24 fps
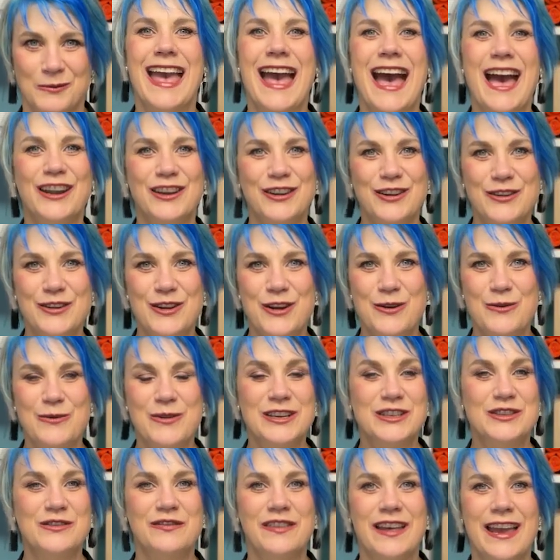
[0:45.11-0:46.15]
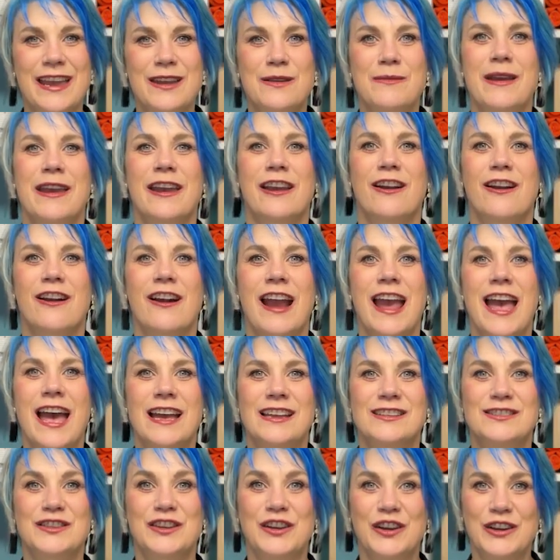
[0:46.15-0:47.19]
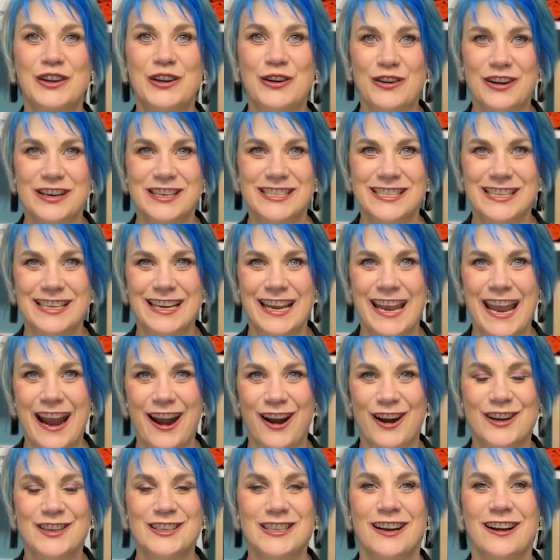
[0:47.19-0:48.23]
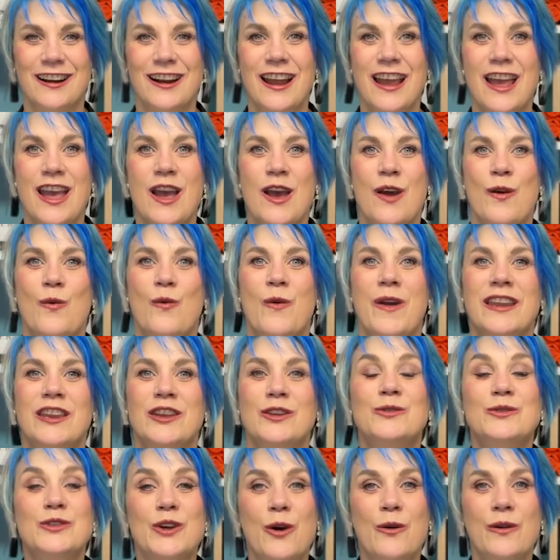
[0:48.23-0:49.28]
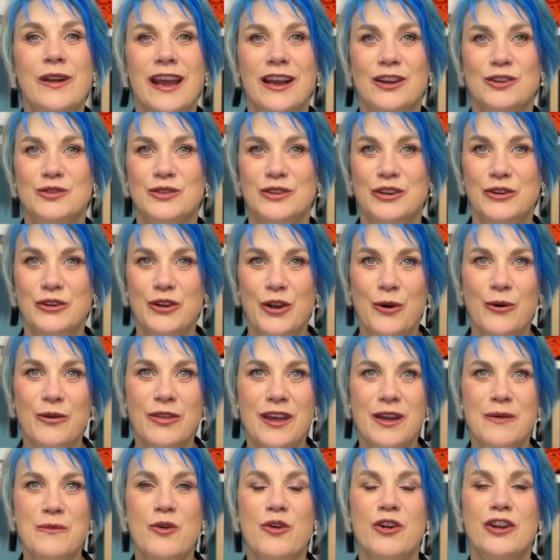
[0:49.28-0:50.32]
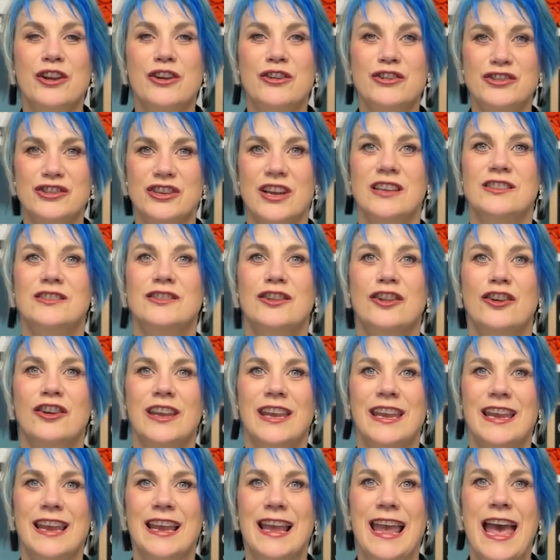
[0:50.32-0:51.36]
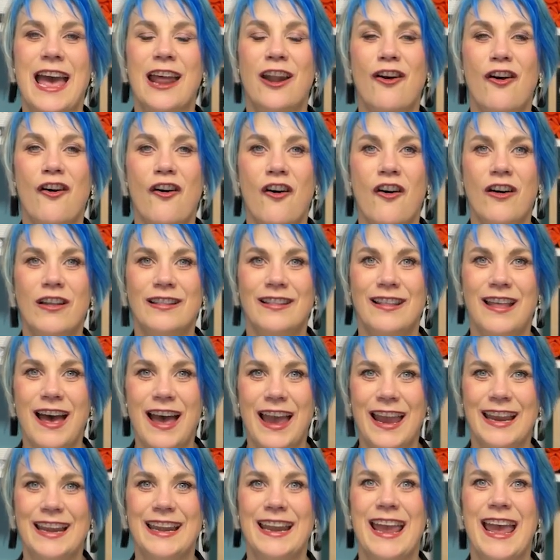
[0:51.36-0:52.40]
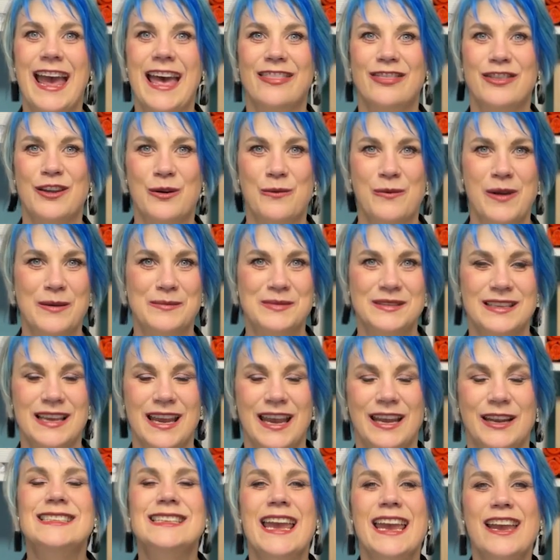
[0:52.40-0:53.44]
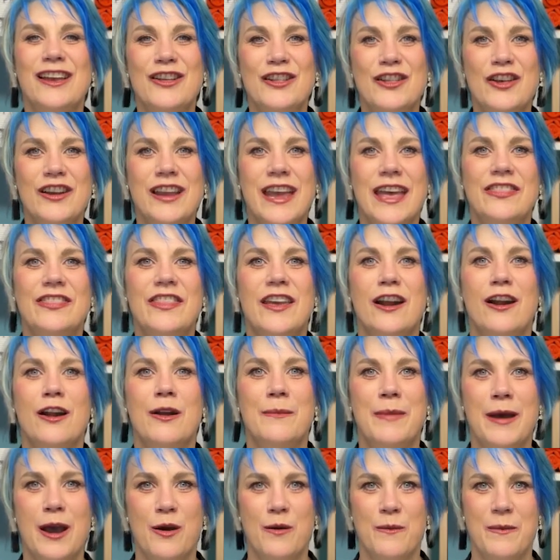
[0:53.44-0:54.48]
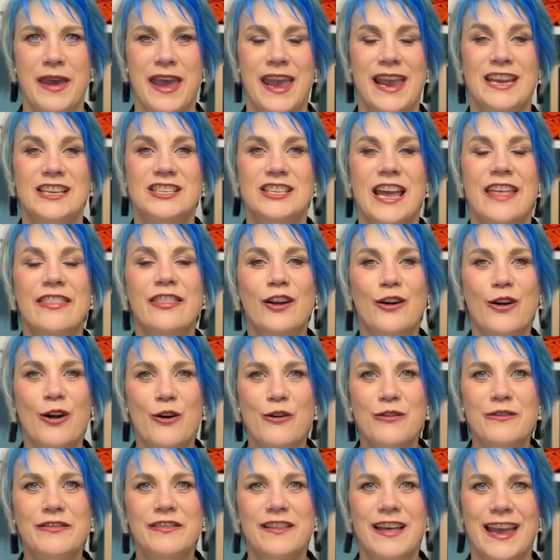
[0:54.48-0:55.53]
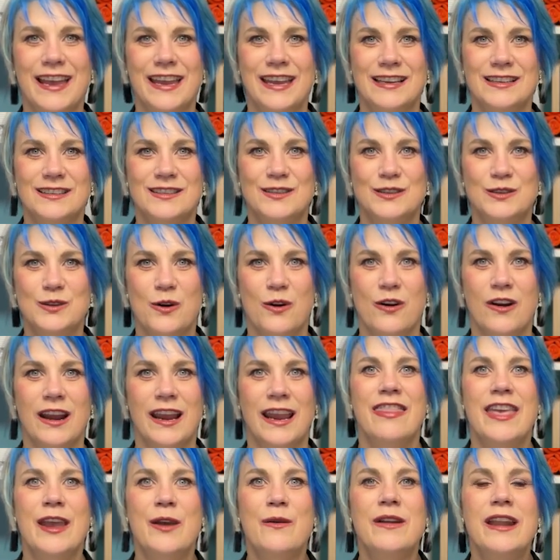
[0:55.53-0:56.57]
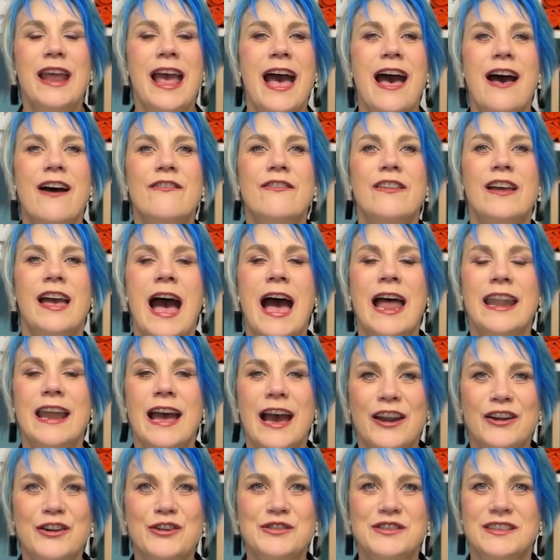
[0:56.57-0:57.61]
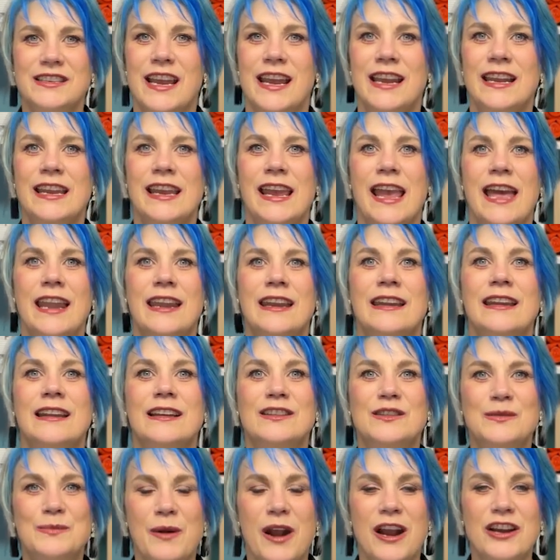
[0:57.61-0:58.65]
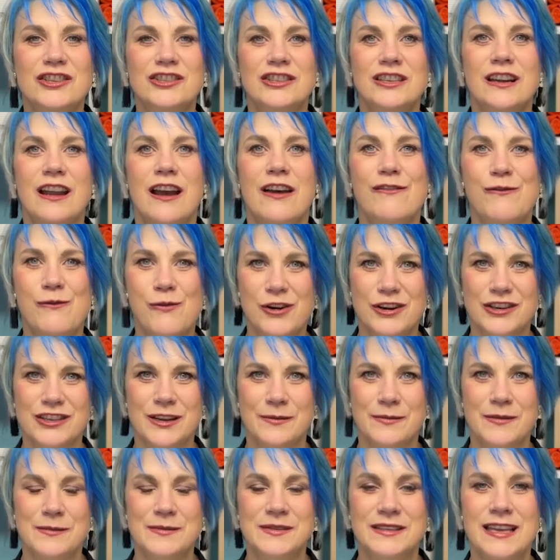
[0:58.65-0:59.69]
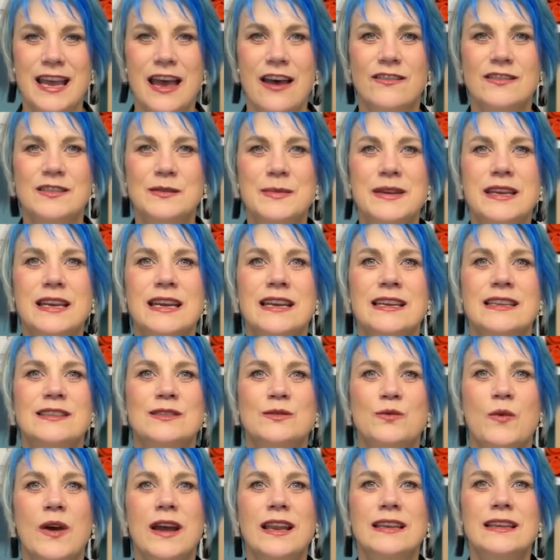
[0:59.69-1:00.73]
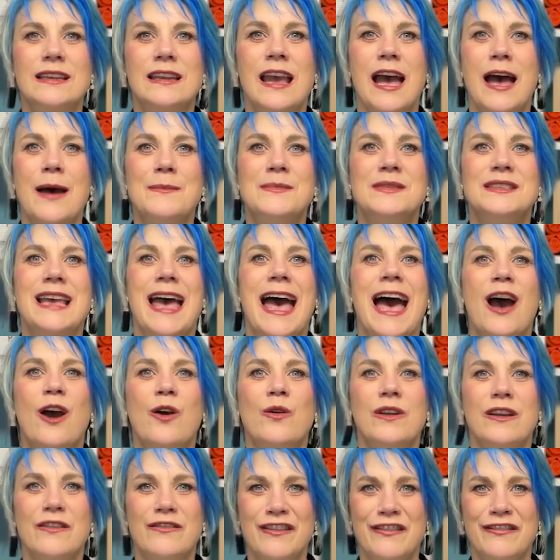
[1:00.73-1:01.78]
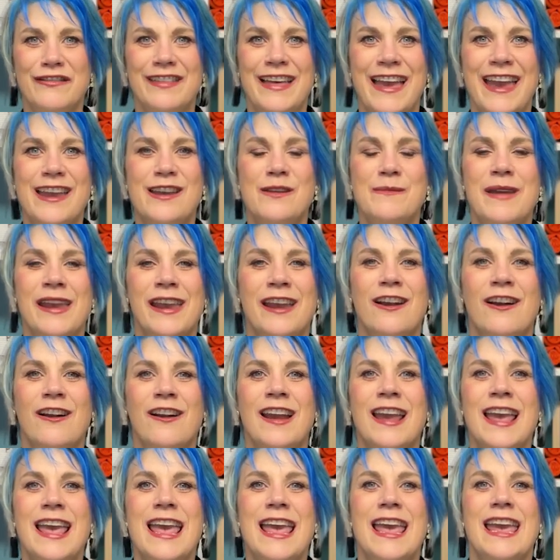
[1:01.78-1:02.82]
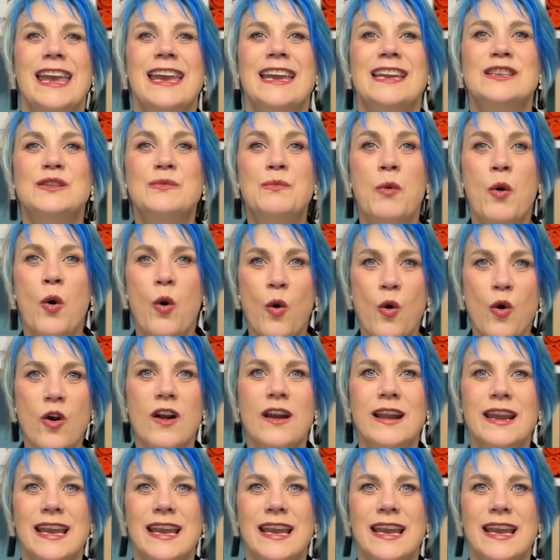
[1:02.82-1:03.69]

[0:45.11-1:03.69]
How do you know which flag maker has good Christian character when you don't actually know them, or you're just looking at online at their website? Take a look at their about page and their own flagging story. They would have an understanding and an expression of worship themselves, because what comes out of a flag maker is poured